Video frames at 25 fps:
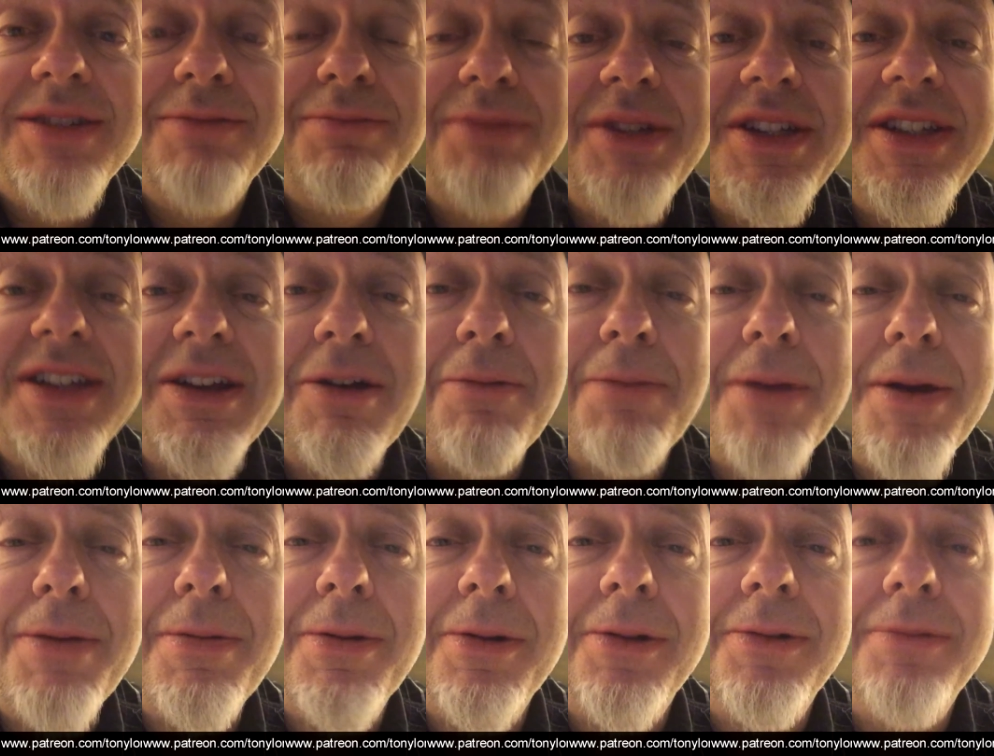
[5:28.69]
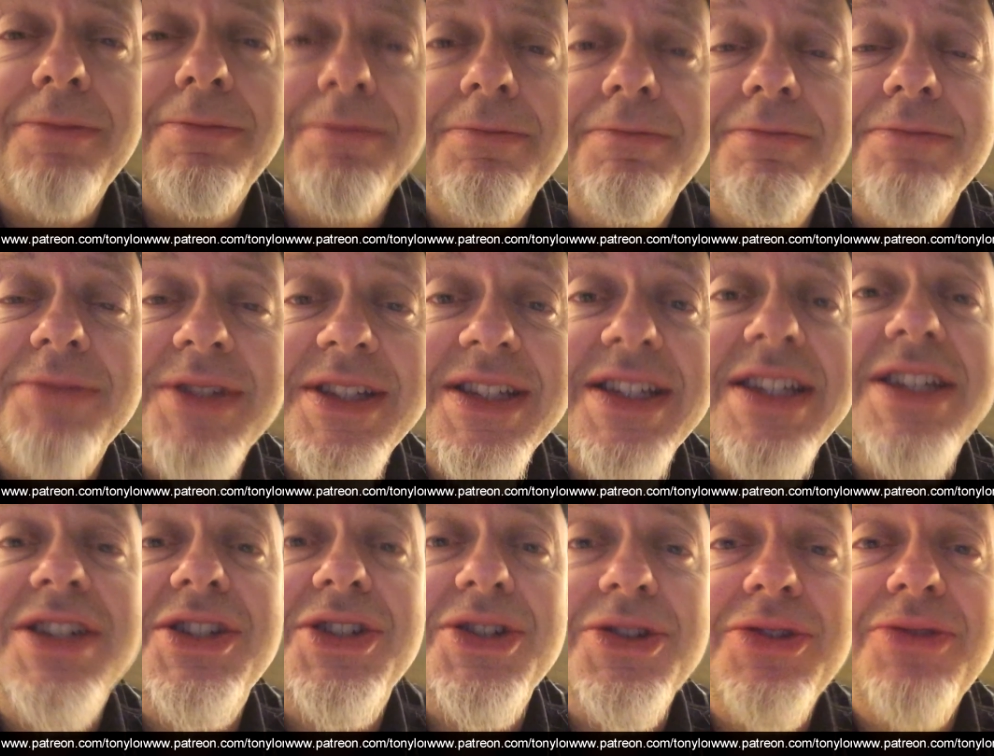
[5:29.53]
peace out, people. See
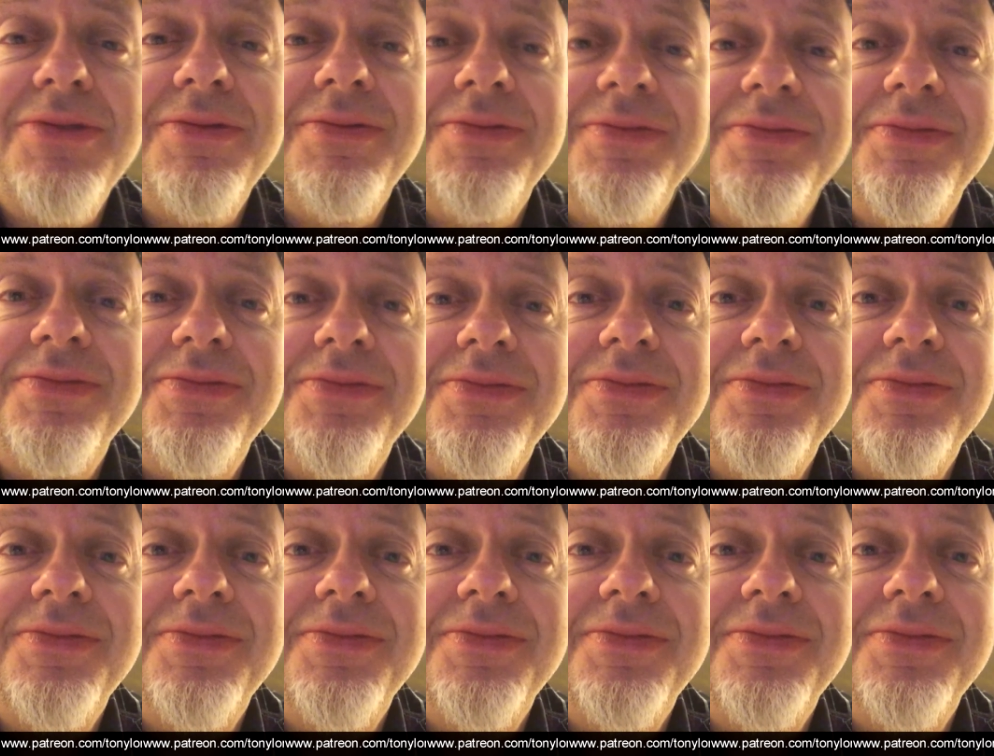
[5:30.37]
you soon.